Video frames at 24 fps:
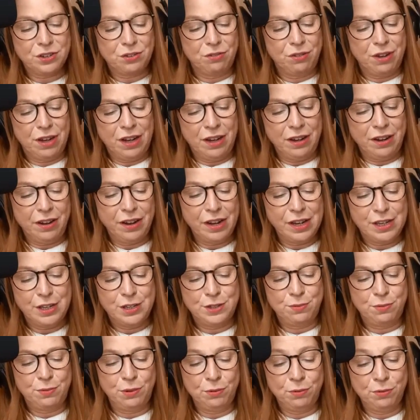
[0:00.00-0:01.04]
green
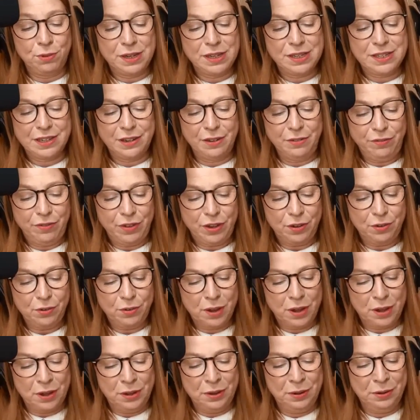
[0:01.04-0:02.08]
eyes will always love
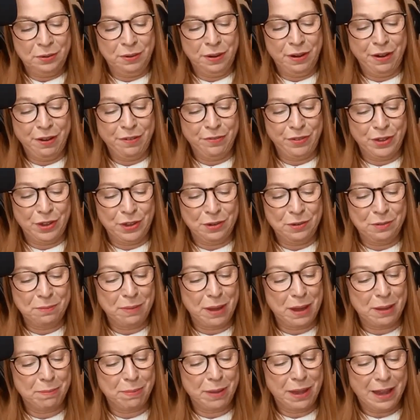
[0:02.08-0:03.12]
you, wherever you
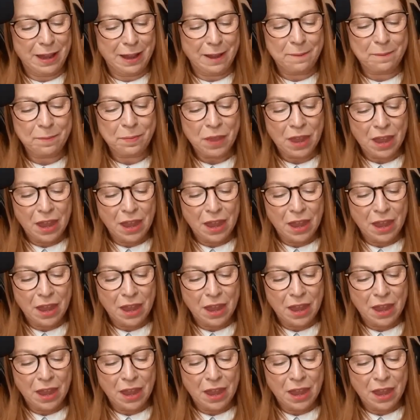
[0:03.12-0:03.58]
may be.